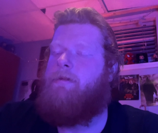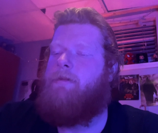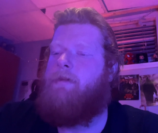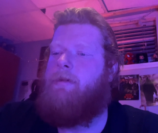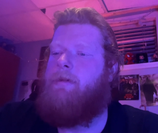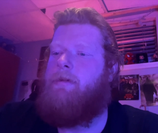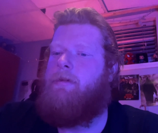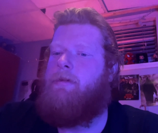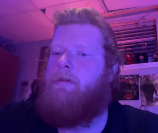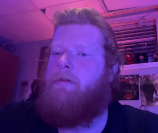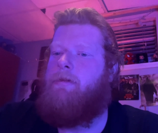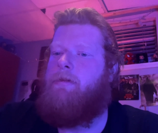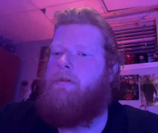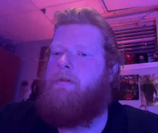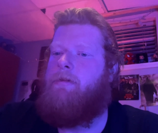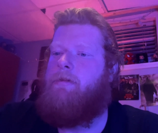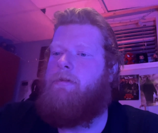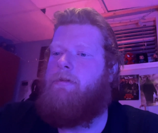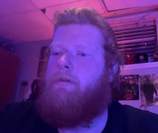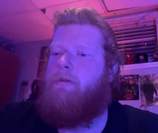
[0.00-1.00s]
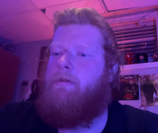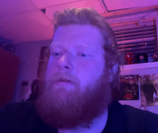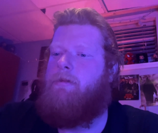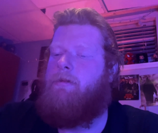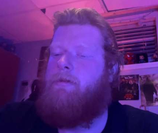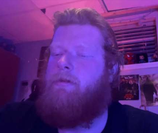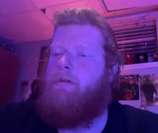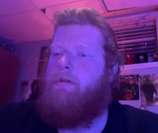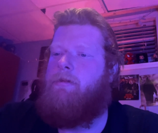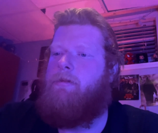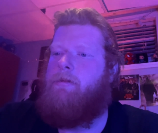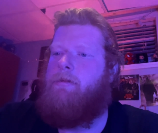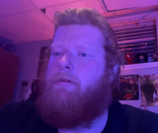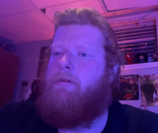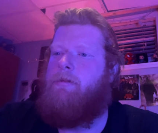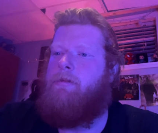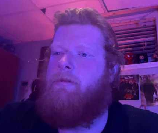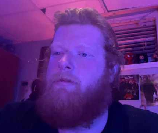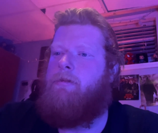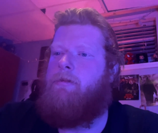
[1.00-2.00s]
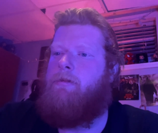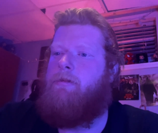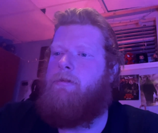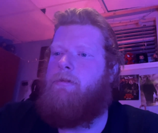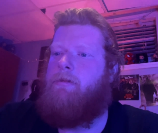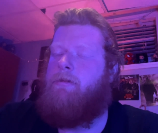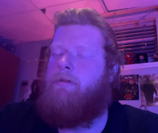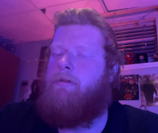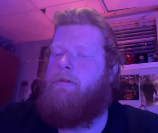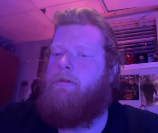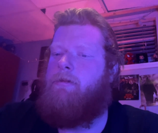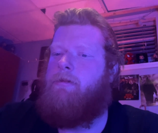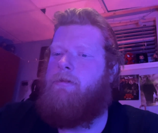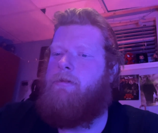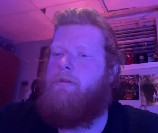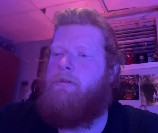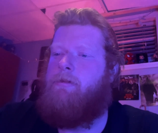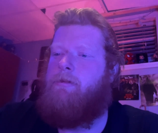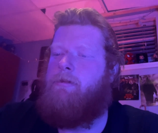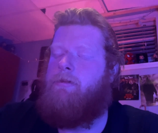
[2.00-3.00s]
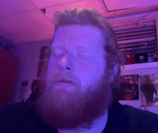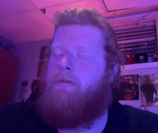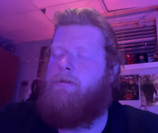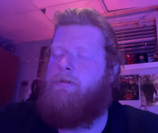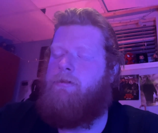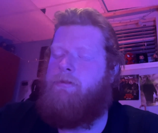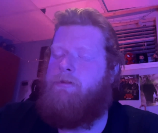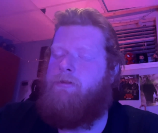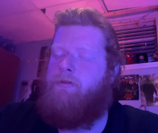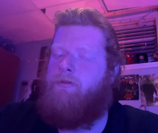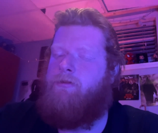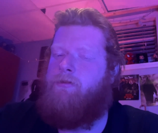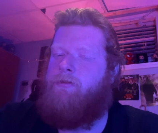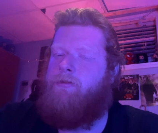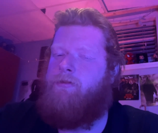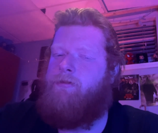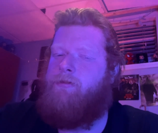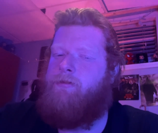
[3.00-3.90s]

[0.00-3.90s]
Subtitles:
Nothing is said.